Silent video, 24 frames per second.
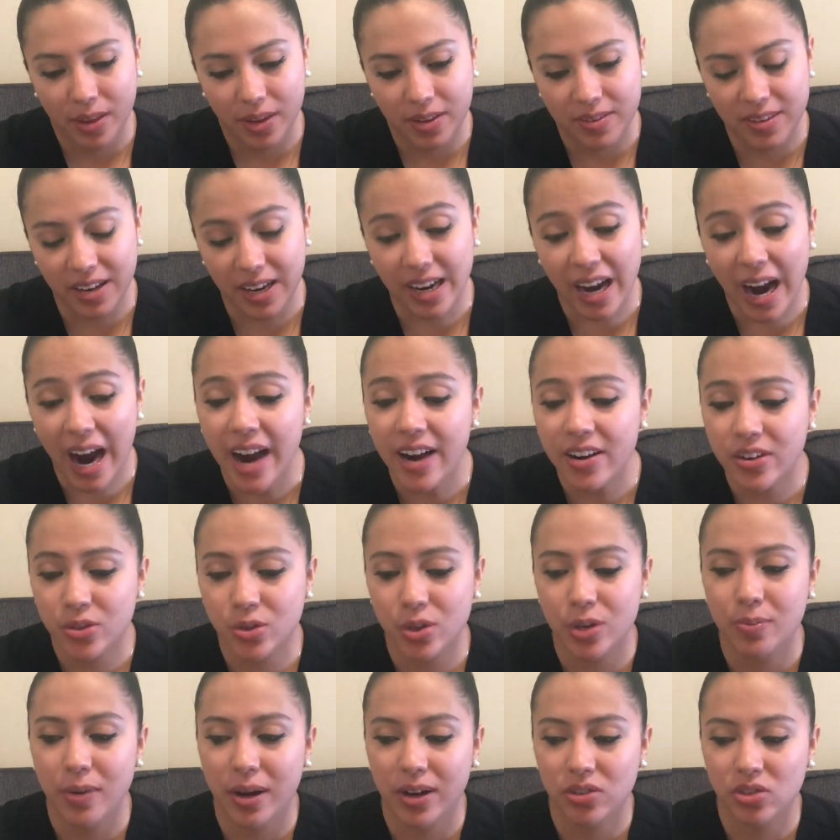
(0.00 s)

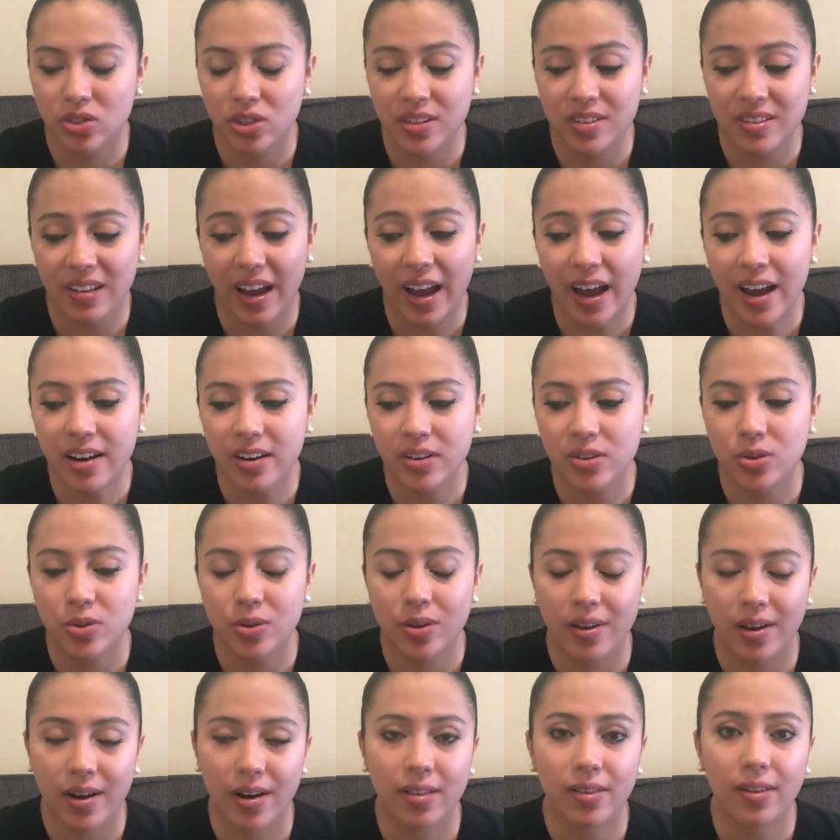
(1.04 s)
psychiatry patients, I had to do
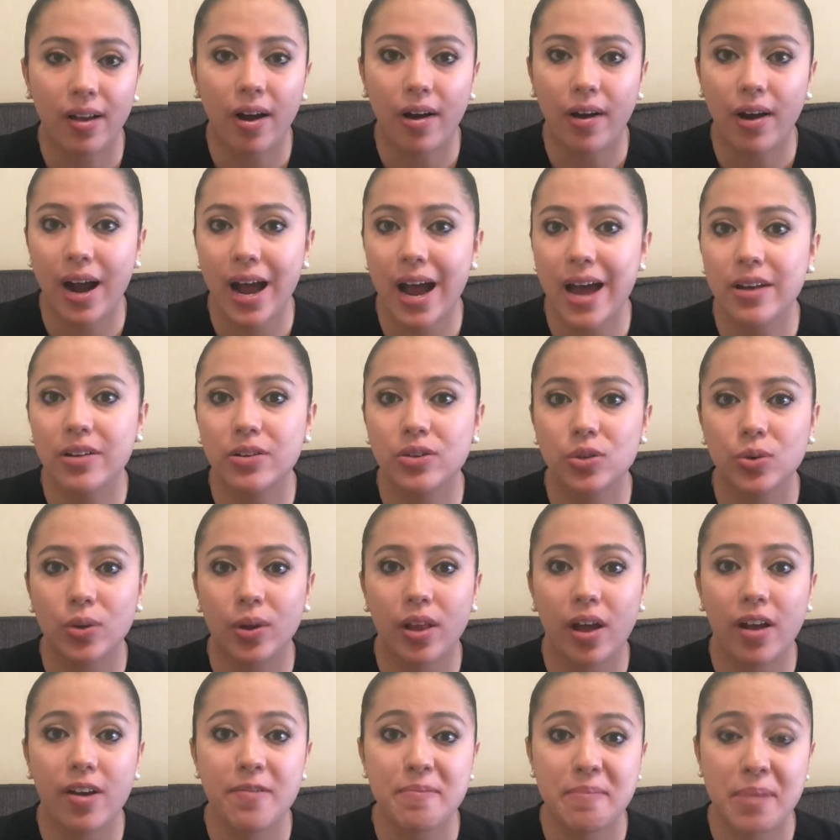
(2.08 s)
that a lot. I had to do a
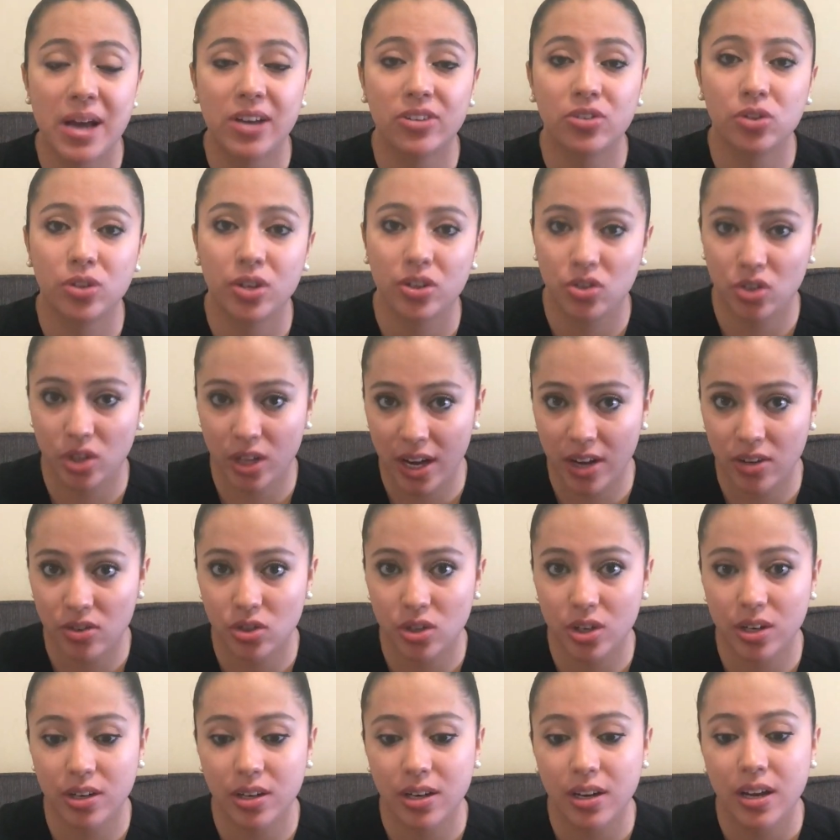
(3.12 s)
lot of patient
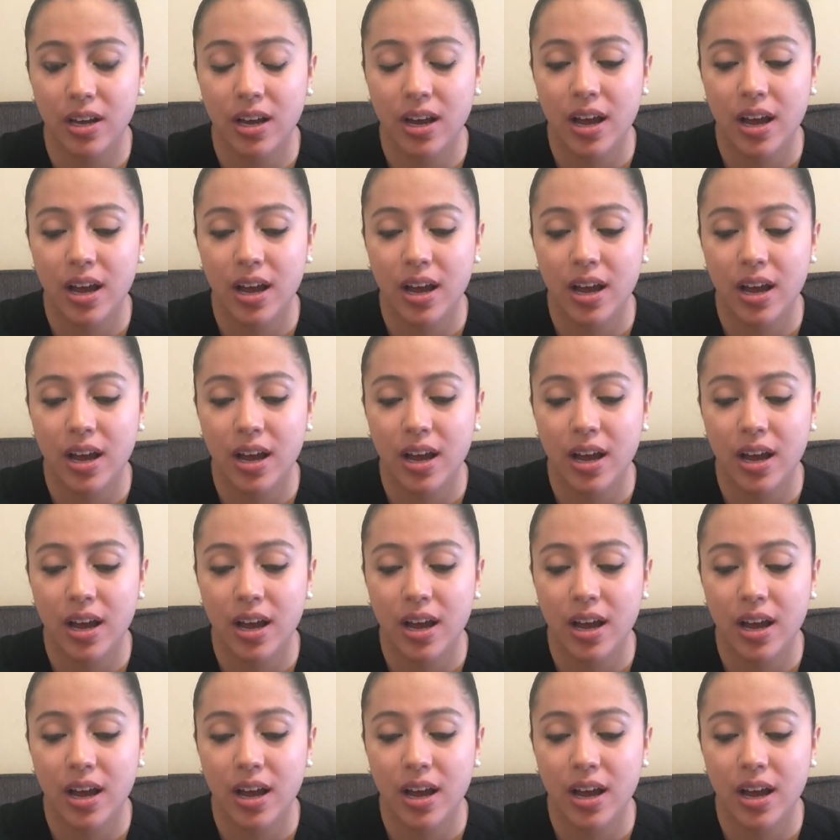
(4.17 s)
education.